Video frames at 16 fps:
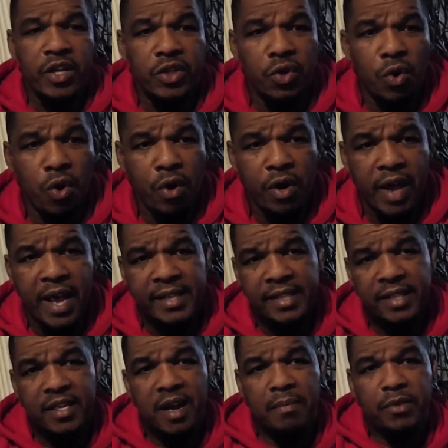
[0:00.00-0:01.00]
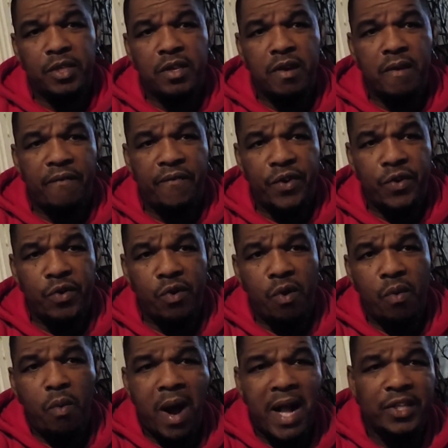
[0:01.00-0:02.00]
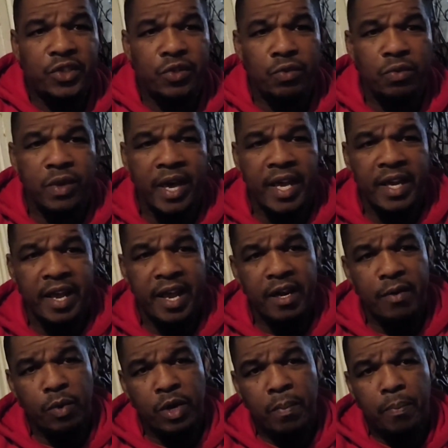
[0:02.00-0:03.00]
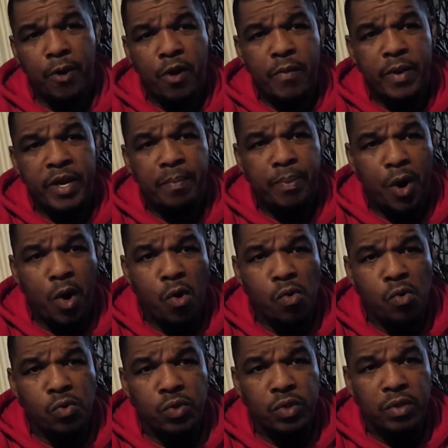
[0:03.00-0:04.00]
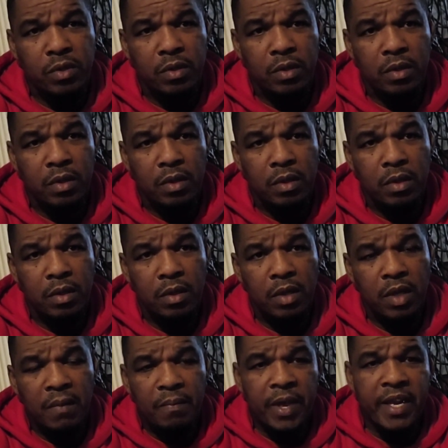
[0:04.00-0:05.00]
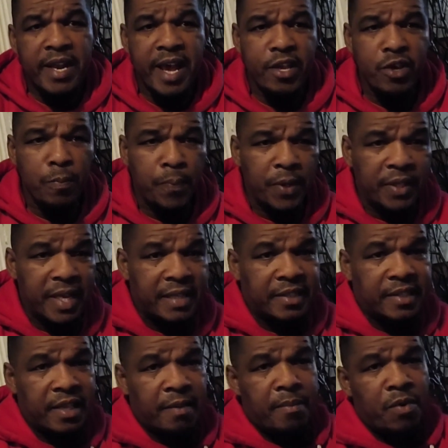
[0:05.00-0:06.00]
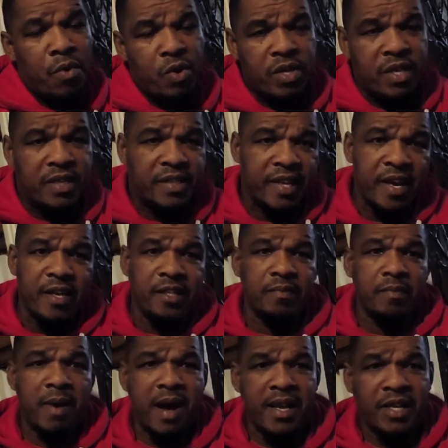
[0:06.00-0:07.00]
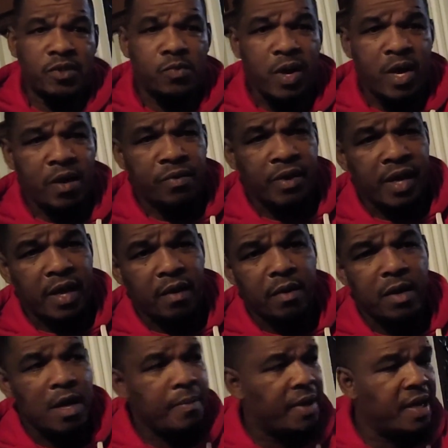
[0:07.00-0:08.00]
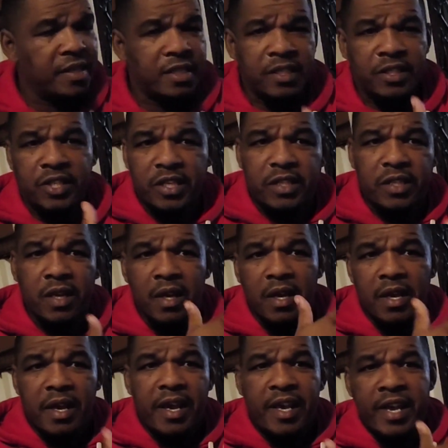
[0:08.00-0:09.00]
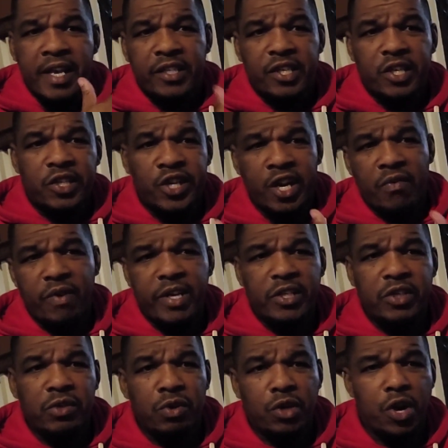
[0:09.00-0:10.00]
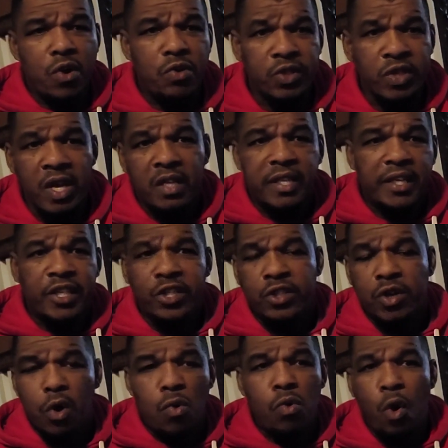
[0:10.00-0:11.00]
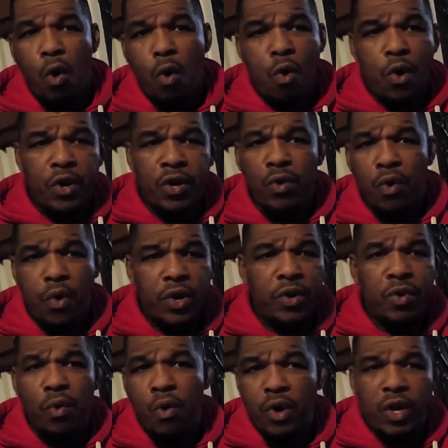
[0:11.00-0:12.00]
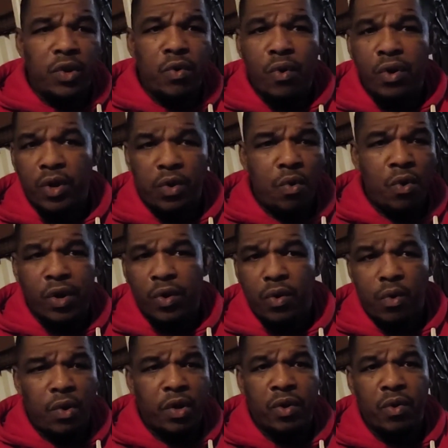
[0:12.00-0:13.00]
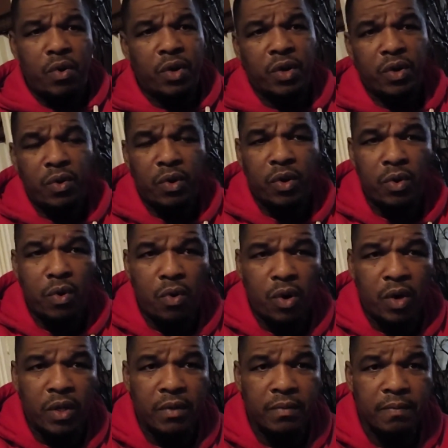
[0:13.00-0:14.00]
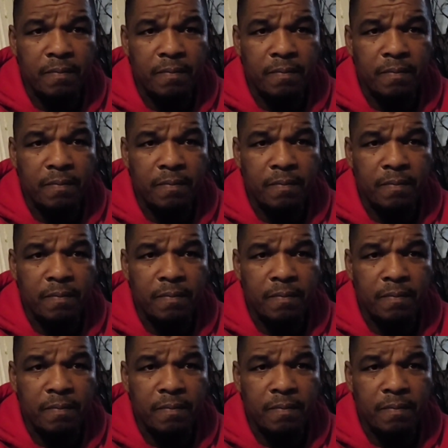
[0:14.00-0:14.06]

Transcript: your daughter has to come to your funeral and watch you lay there with a permanent pose. And now you put that stigma on your son's mind as well now. Because it's a generational curse that just go on and on and on and on and on and on and on and on and on.